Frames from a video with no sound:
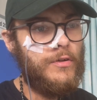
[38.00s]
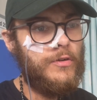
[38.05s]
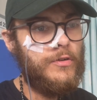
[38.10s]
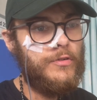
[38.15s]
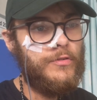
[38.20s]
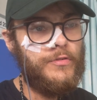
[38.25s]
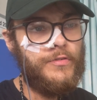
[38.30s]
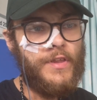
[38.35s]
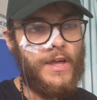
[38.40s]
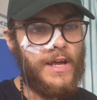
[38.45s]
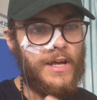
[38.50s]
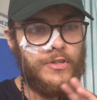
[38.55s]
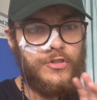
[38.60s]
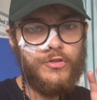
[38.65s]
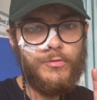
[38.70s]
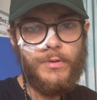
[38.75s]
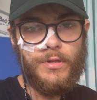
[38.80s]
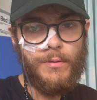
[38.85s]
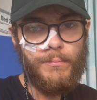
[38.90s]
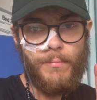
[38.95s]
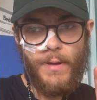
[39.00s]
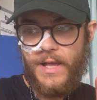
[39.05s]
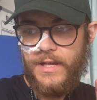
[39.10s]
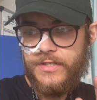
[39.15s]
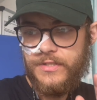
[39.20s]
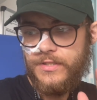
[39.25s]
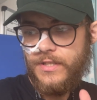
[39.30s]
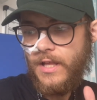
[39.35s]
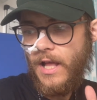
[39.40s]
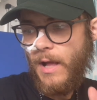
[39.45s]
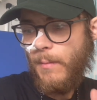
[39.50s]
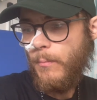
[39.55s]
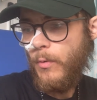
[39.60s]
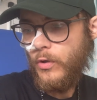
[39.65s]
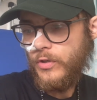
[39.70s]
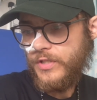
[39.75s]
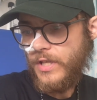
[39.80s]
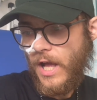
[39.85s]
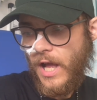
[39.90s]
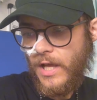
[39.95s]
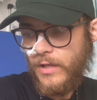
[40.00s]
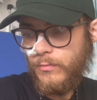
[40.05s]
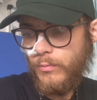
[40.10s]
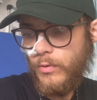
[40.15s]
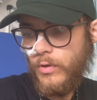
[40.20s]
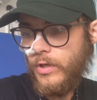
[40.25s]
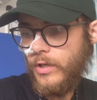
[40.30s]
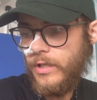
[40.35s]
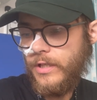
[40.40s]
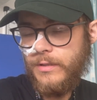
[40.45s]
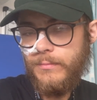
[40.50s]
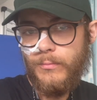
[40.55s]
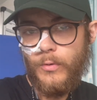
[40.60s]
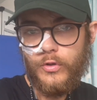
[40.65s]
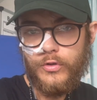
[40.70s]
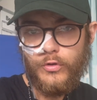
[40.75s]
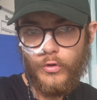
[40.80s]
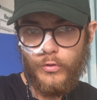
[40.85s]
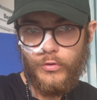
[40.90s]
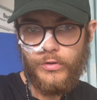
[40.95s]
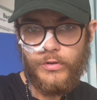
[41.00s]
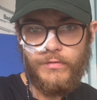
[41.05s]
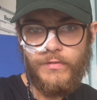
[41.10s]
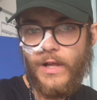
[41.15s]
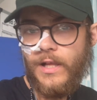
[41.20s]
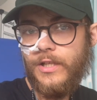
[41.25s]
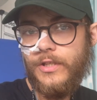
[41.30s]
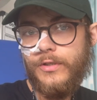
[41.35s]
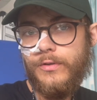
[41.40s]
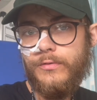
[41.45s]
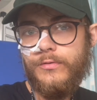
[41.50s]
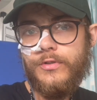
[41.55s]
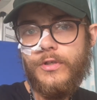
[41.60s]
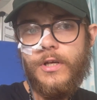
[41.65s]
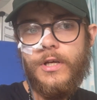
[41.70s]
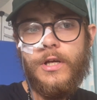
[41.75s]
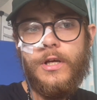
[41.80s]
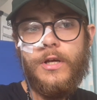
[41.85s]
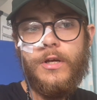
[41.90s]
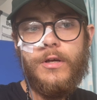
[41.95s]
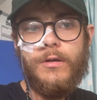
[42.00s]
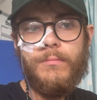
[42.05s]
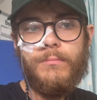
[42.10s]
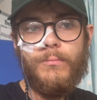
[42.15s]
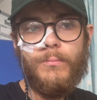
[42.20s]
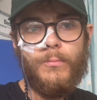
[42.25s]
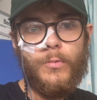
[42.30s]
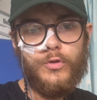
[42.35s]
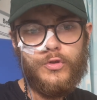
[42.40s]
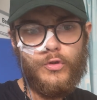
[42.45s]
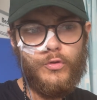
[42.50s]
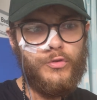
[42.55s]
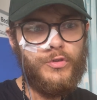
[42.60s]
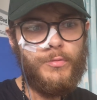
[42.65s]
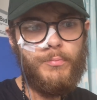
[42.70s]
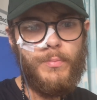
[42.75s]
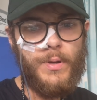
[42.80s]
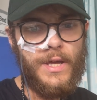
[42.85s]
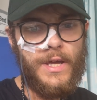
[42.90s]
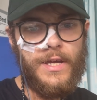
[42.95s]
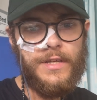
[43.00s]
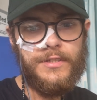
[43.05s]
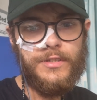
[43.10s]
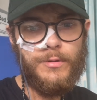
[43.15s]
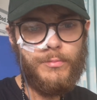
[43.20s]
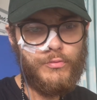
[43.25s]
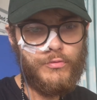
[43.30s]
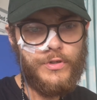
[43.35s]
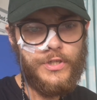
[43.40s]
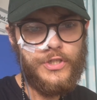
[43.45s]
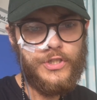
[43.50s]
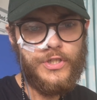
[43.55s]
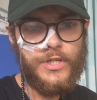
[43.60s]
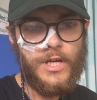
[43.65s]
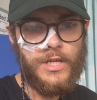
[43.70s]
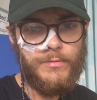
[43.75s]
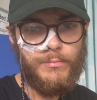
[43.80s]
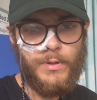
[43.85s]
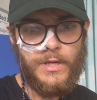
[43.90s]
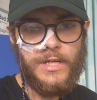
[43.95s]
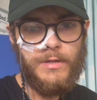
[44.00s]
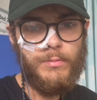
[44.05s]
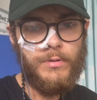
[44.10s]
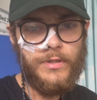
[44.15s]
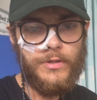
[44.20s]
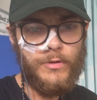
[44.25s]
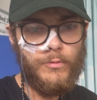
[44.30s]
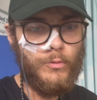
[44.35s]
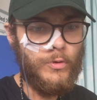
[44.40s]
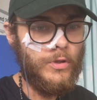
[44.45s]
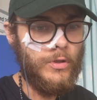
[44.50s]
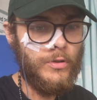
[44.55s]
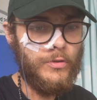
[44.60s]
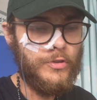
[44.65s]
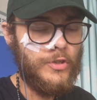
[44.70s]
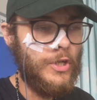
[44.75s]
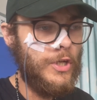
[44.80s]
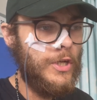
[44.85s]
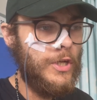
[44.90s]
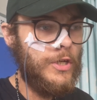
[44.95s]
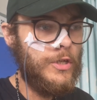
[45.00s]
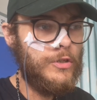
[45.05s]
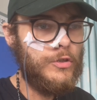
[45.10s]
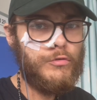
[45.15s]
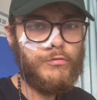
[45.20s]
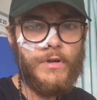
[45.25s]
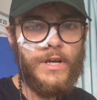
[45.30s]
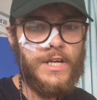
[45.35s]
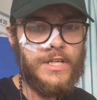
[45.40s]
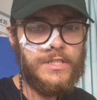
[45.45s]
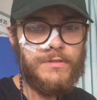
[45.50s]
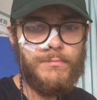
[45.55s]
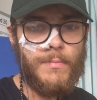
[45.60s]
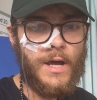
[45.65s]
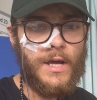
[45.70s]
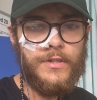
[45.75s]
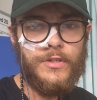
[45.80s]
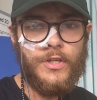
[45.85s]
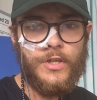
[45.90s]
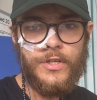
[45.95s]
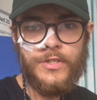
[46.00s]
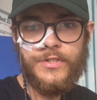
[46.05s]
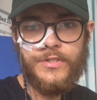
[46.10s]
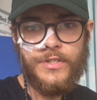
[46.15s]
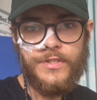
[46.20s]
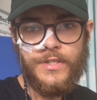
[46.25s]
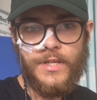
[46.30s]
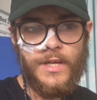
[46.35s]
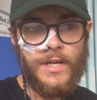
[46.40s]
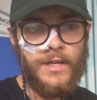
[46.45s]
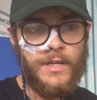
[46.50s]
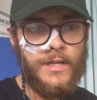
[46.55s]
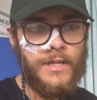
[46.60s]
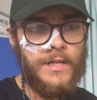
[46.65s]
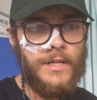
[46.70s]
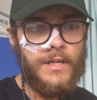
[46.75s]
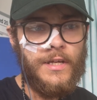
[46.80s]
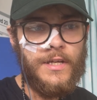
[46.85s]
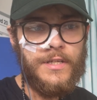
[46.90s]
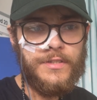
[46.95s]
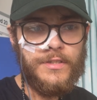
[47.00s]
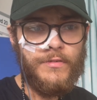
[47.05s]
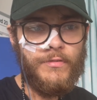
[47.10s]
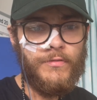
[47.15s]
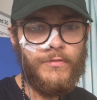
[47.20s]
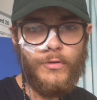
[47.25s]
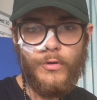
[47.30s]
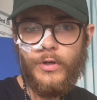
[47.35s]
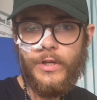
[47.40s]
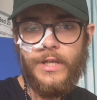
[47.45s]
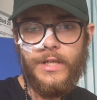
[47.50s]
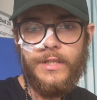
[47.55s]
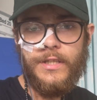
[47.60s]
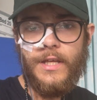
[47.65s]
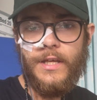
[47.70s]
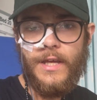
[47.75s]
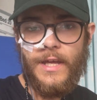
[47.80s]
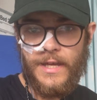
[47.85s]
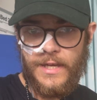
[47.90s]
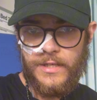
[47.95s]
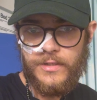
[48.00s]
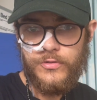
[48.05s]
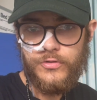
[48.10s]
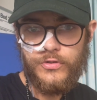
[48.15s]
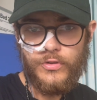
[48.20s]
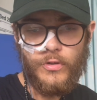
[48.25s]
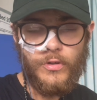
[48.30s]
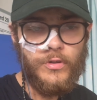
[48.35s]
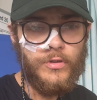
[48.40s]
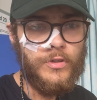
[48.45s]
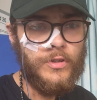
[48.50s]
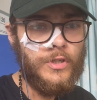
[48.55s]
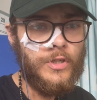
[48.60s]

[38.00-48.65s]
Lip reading: They are some of the best and most hard-working, most undervalued, most underpaid and appreciated people in the world. Grace, my nurse today, is a fucking angel.